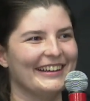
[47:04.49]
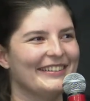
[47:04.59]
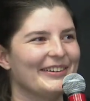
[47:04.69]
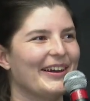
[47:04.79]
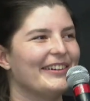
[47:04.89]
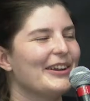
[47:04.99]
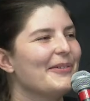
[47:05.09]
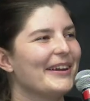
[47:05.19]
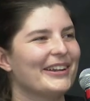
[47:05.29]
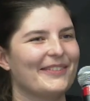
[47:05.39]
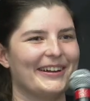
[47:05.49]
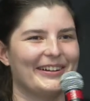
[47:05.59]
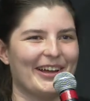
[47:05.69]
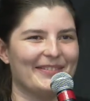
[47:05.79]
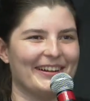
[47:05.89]
So I don't recommend
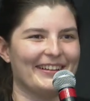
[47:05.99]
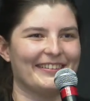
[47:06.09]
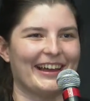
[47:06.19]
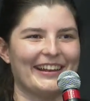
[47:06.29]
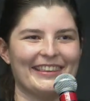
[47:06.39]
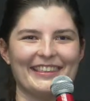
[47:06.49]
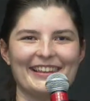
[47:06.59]
climbing inside the